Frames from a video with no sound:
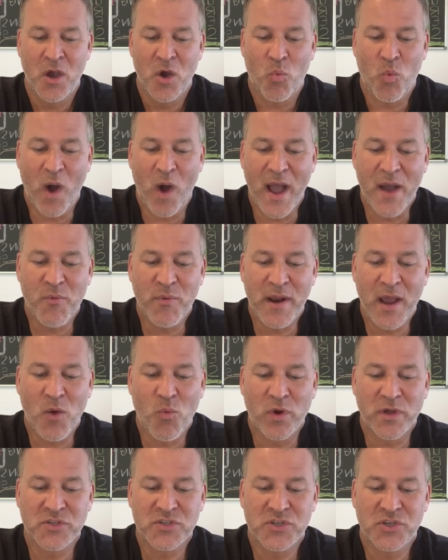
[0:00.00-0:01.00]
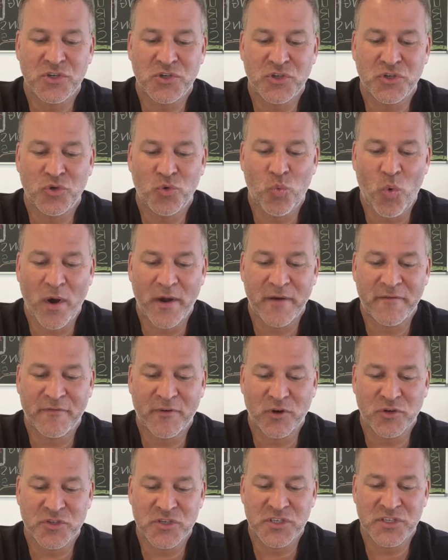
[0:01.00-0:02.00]
Why would I want to do one
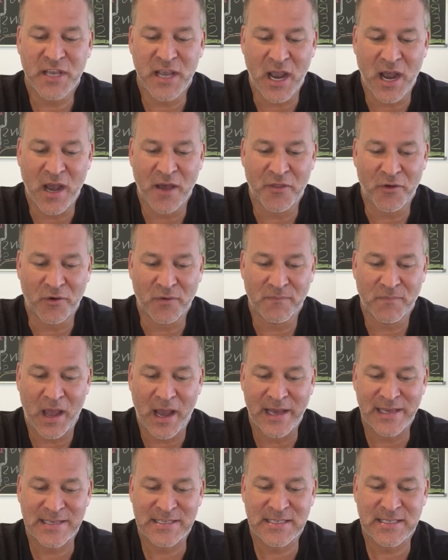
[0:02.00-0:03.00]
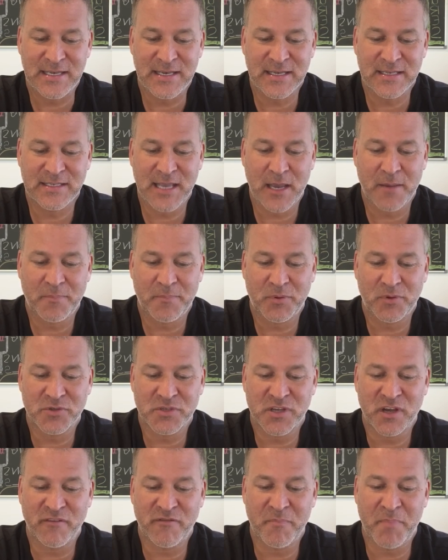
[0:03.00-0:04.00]
versus the other? I see
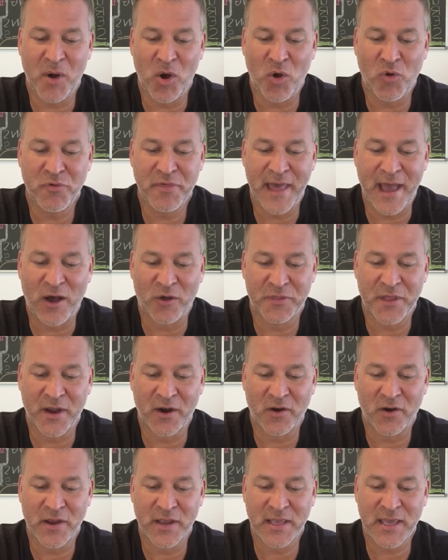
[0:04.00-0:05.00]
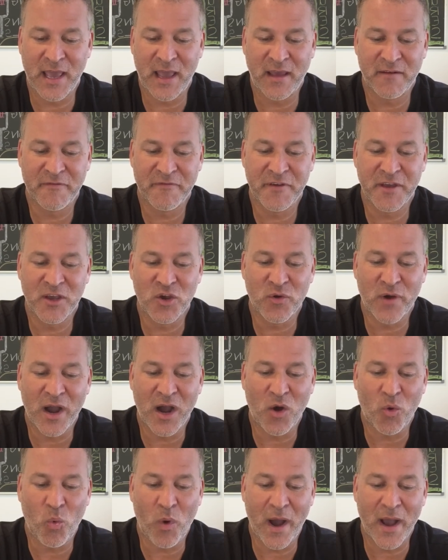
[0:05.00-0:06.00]
examples of both out there and can't figure
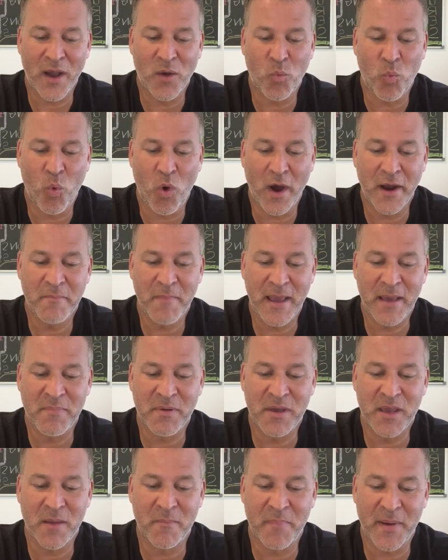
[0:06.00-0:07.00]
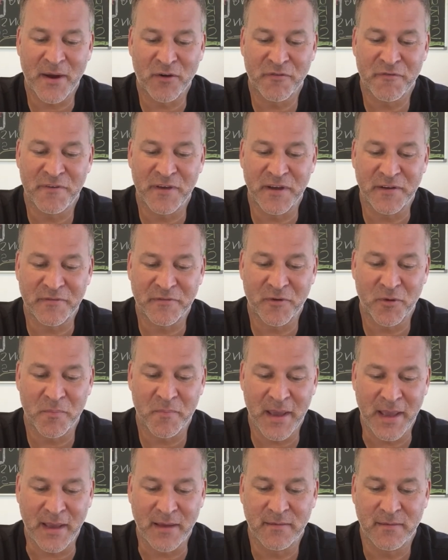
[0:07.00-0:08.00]
out why one may be a better fit for
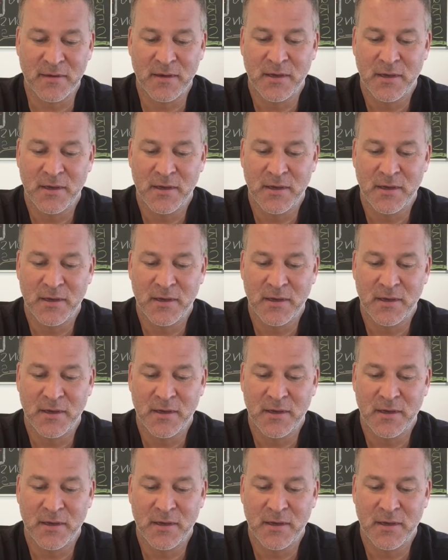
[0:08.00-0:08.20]
me.